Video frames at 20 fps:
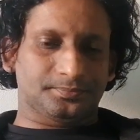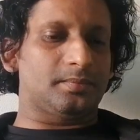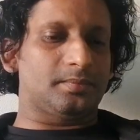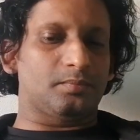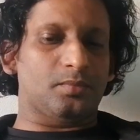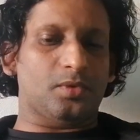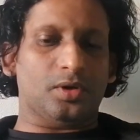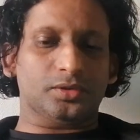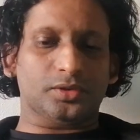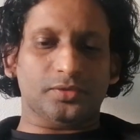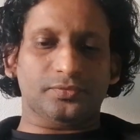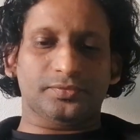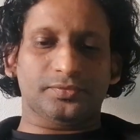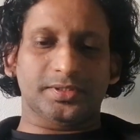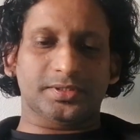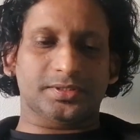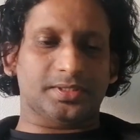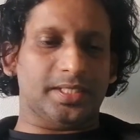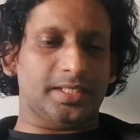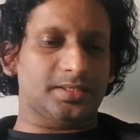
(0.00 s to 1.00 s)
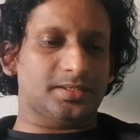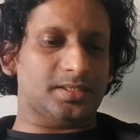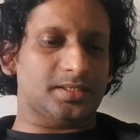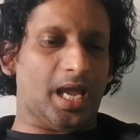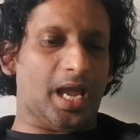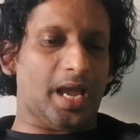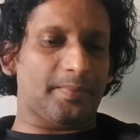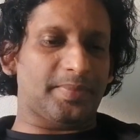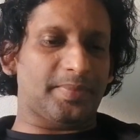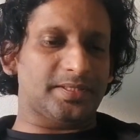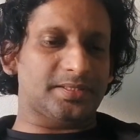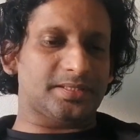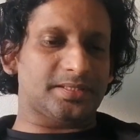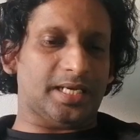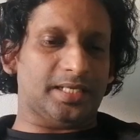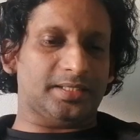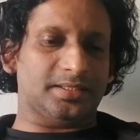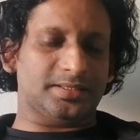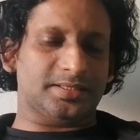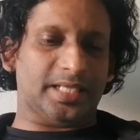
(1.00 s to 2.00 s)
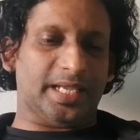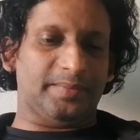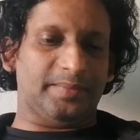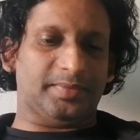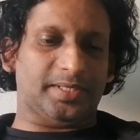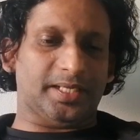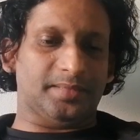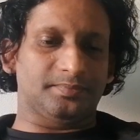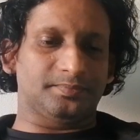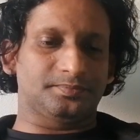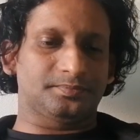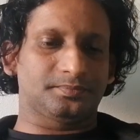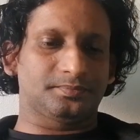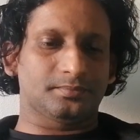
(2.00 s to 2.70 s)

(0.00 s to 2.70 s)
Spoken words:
Both of these things happens at the same time.